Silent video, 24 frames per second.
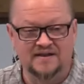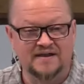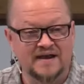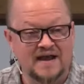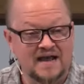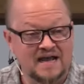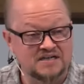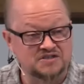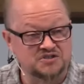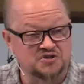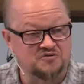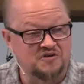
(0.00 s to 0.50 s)
and
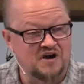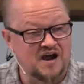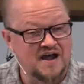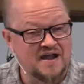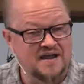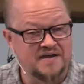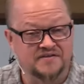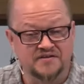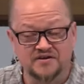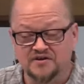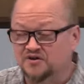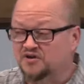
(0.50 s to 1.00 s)

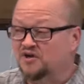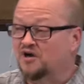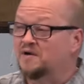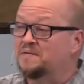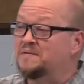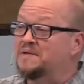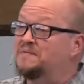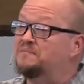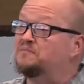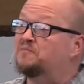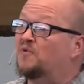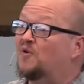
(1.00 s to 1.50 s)
Azariah. There are going to
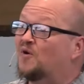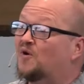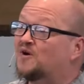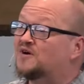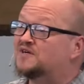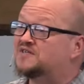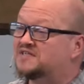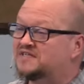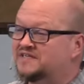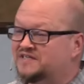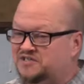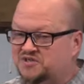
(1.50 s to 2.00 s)
be more
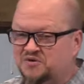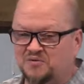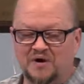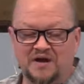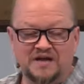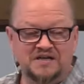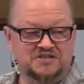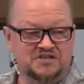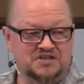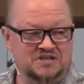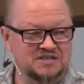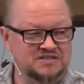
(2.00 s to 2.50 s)

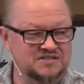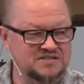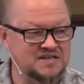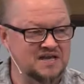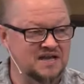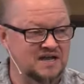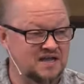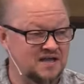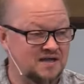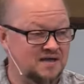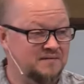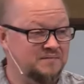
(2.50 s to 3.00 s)
situations
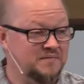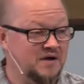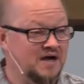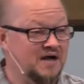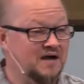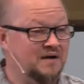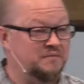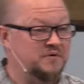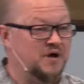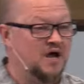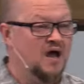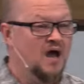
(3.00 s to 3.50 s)
that come
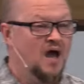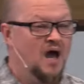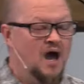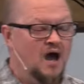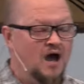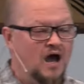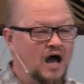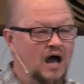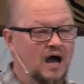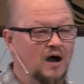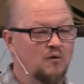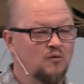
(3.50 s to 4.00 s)
up
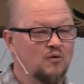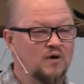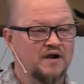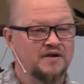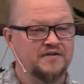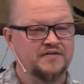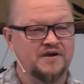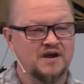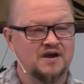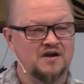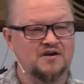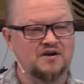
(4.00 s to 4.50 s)
uh, where
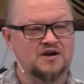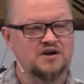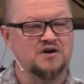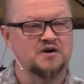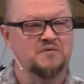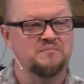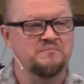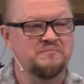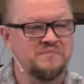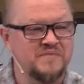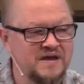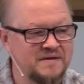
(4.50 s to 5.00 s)
their
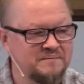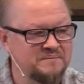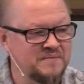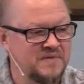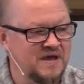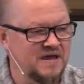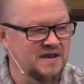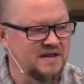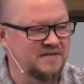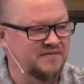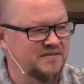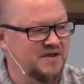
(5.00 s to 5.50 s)

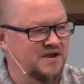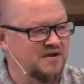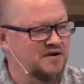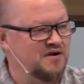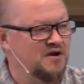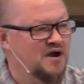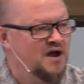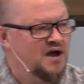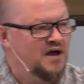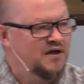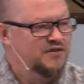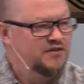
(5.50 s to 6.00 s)
commitment and their,
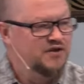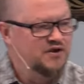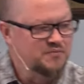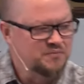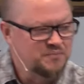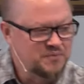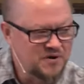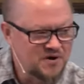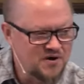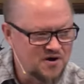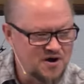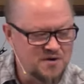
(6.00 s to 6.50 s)
their
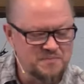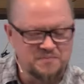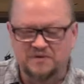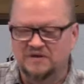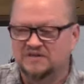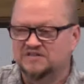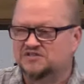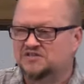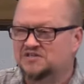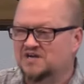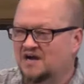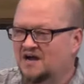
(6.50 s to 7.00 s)

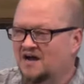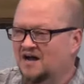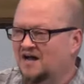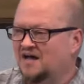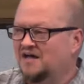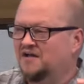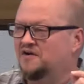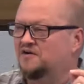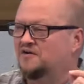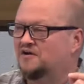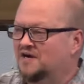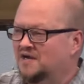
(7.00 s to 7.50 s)
purpose to
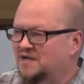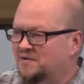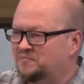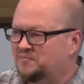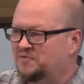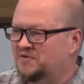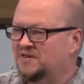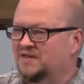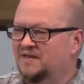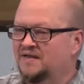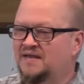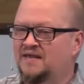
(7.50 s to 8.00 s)
honor and
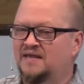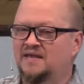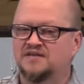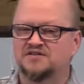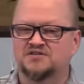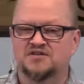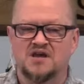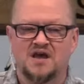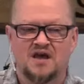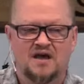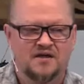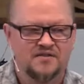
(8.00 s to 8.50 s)

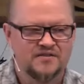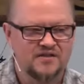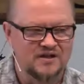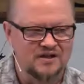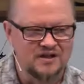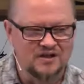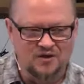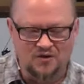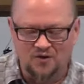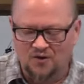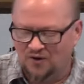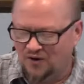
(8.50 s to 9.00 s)
please the
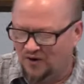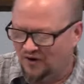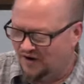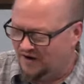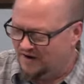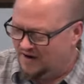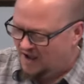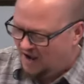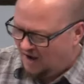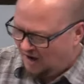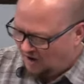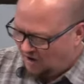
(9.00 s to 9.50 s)

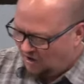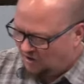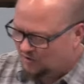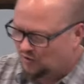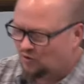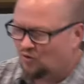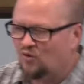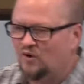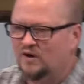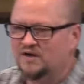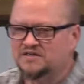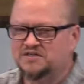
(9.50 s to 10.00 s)
Lord are
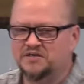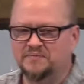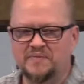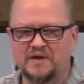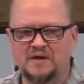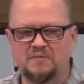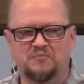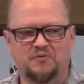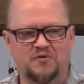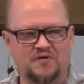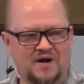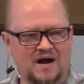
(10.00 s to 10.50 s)
going to be
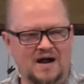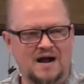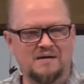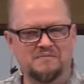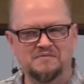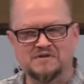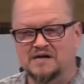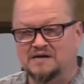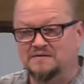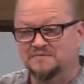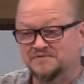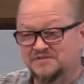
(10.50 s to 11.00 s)

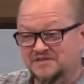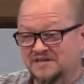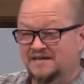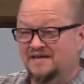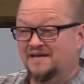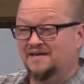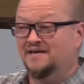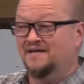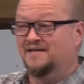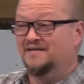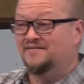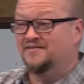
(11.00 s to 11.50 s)
problems
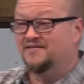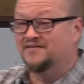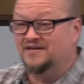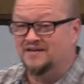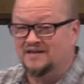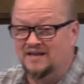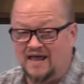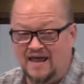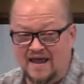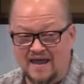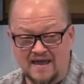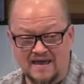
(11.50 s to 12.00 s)
in the
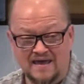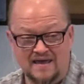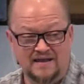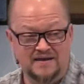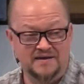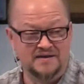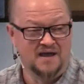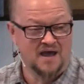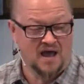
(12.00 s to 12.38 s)
land.